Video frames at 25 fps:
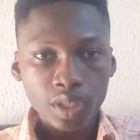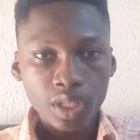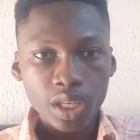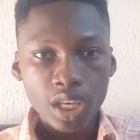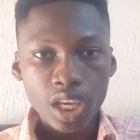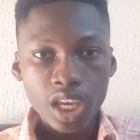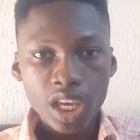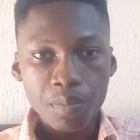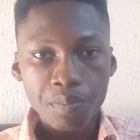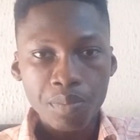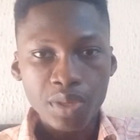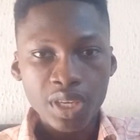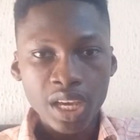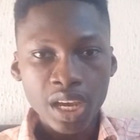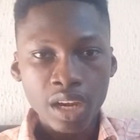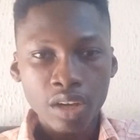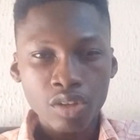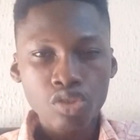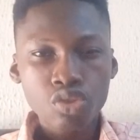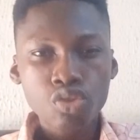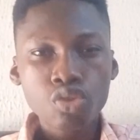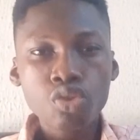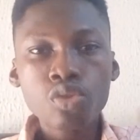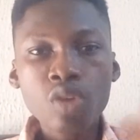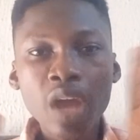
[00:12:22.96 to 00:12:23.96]
APR.
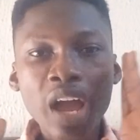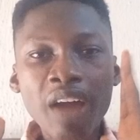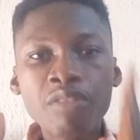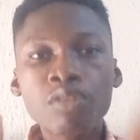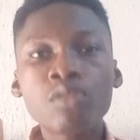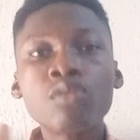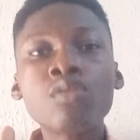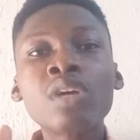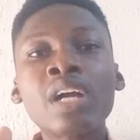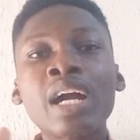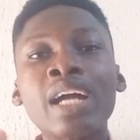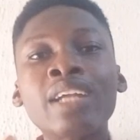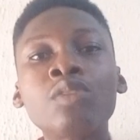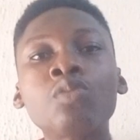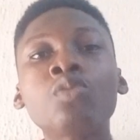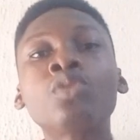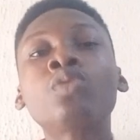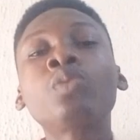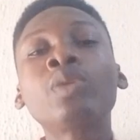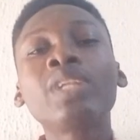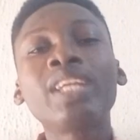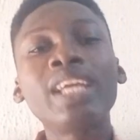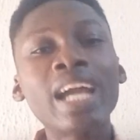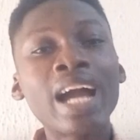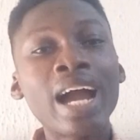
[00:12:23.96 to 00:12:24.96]
So you have to look at the one
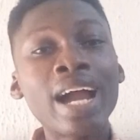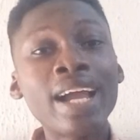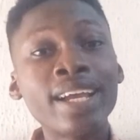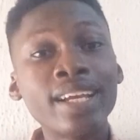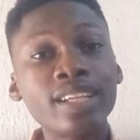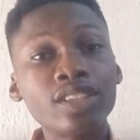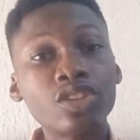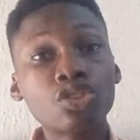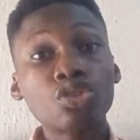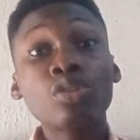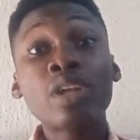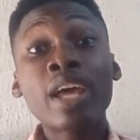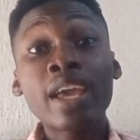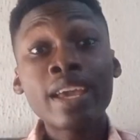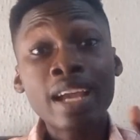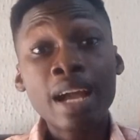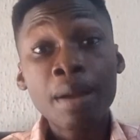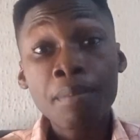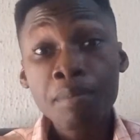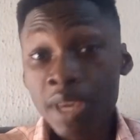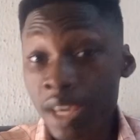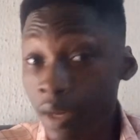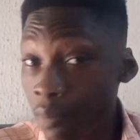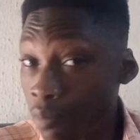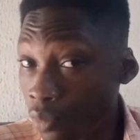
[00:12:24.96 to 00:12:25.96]
with the highest so that you can
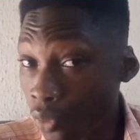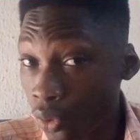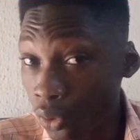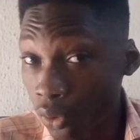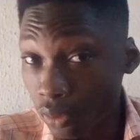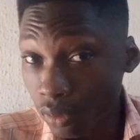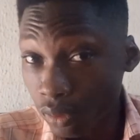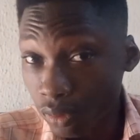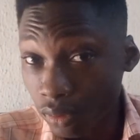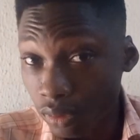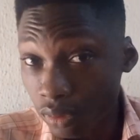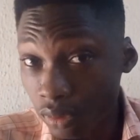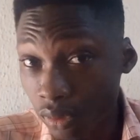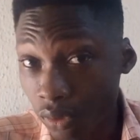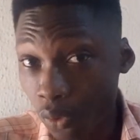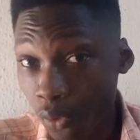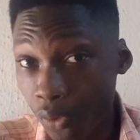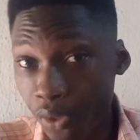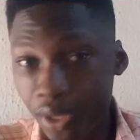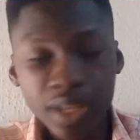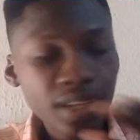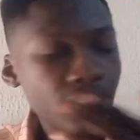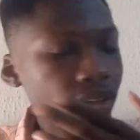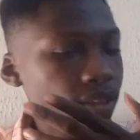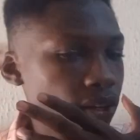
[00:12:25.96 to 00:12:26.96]
make more.
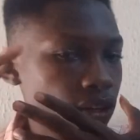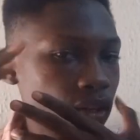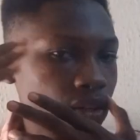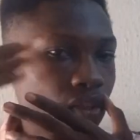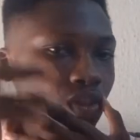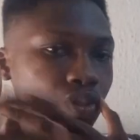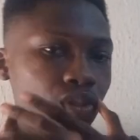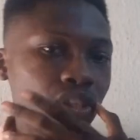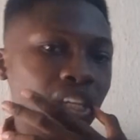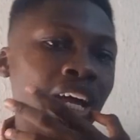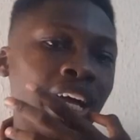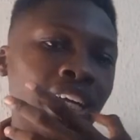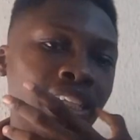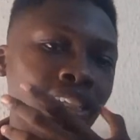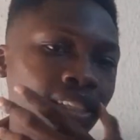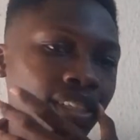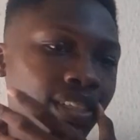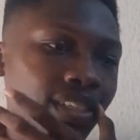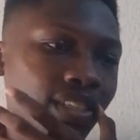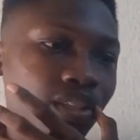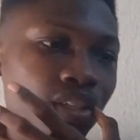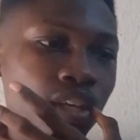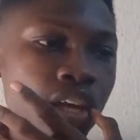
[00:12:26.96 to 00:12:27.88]
Okay, so that's it.